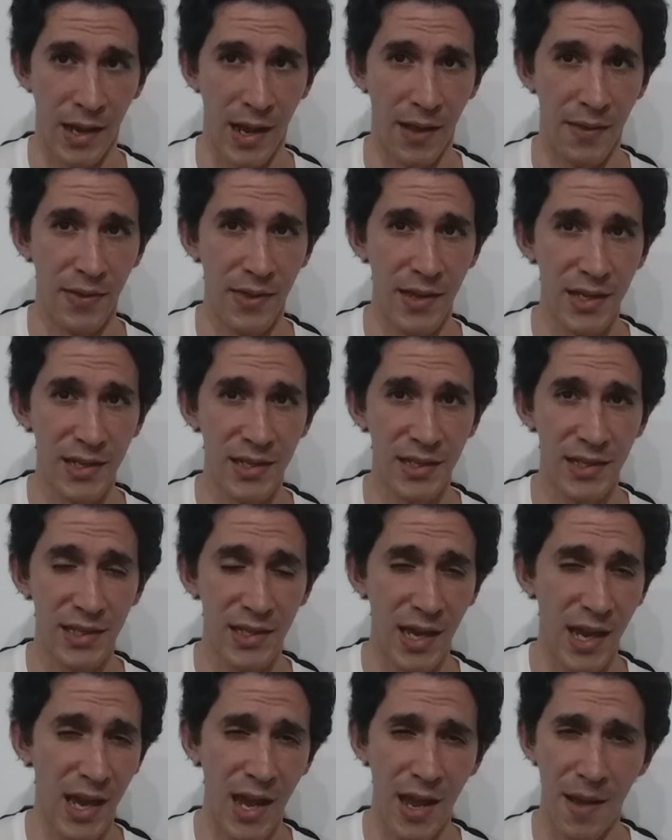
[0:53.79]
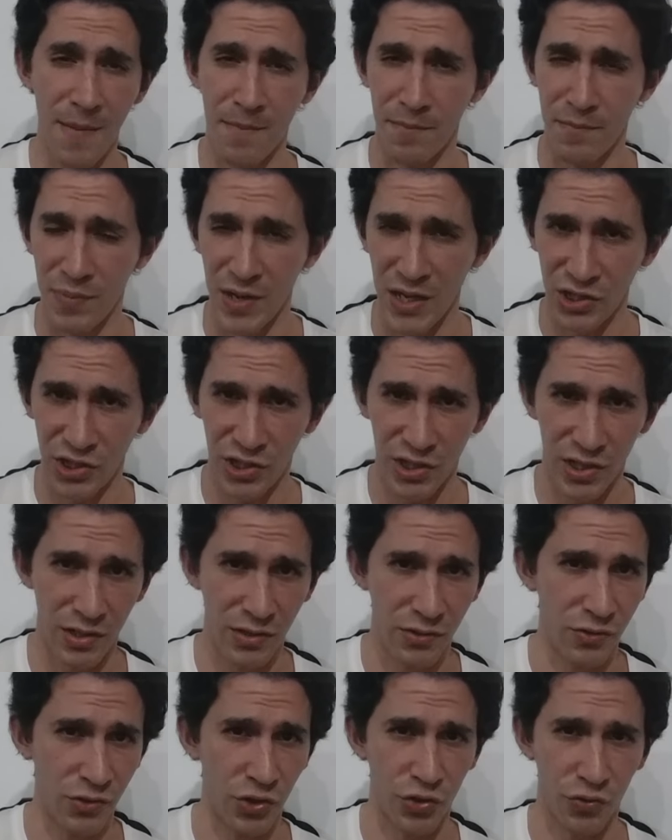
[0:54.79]
And this
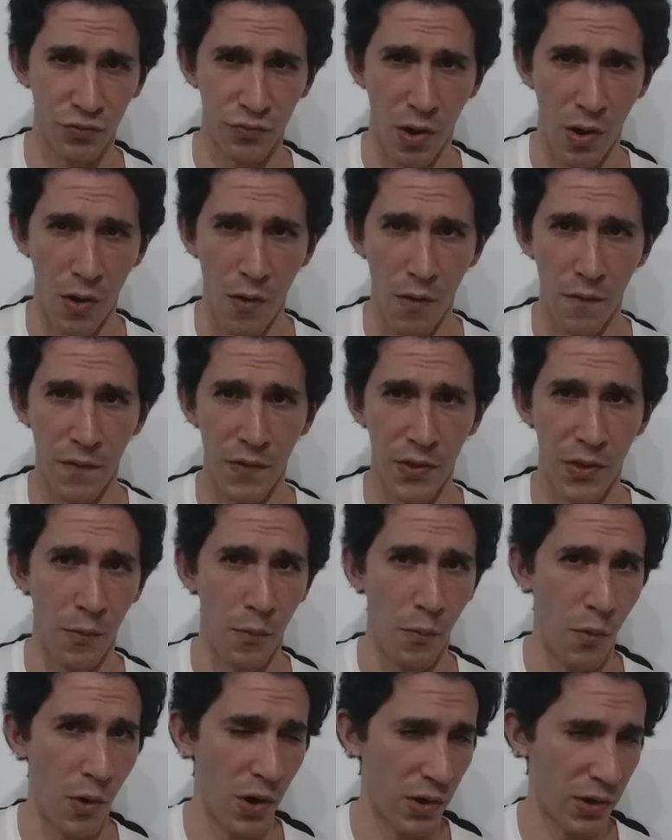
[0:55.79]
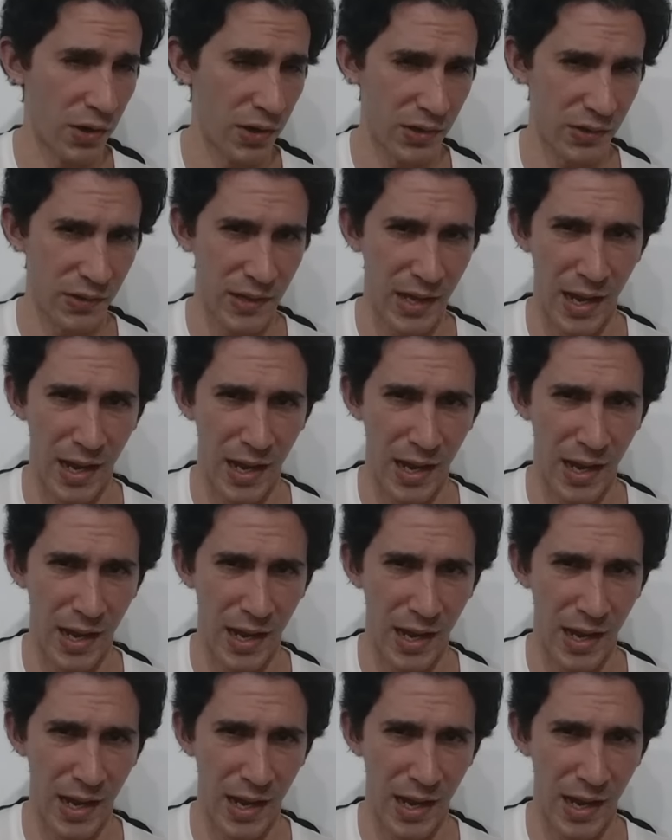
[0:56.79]
ambition drove the work